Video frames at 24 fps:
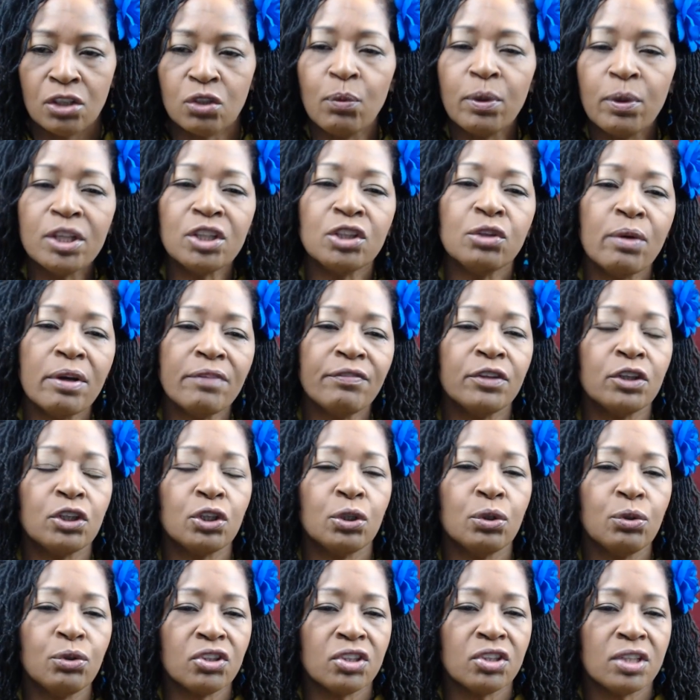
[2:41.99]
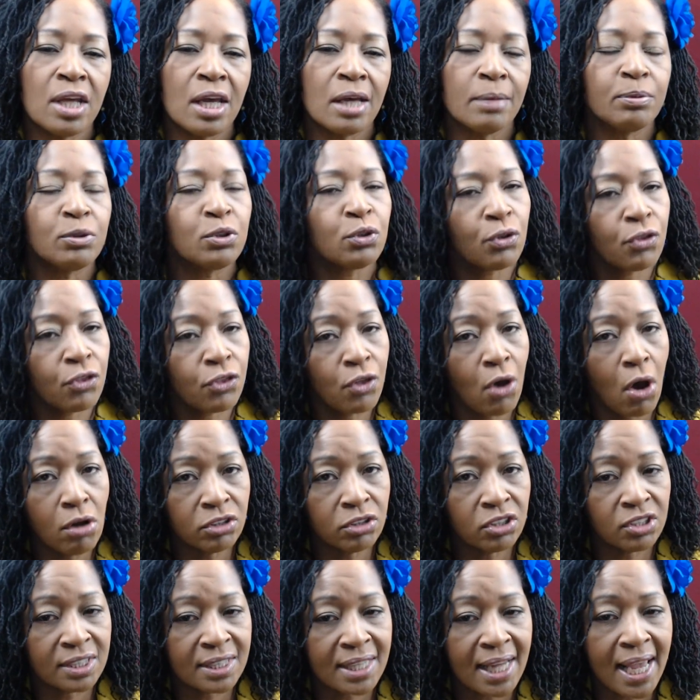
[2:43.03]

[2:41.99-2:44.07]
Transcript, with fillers: So once you have the two steps, your thought